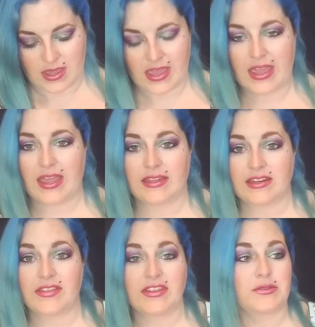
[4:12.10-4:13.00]
And
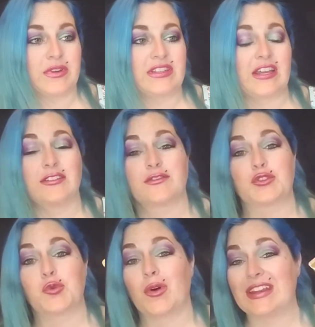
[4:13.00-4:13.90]
this retails for
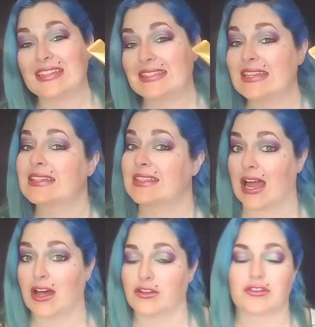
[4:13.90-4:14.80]

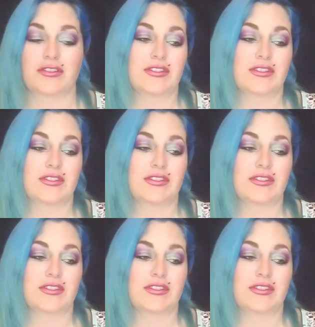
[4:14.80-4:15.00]
$26.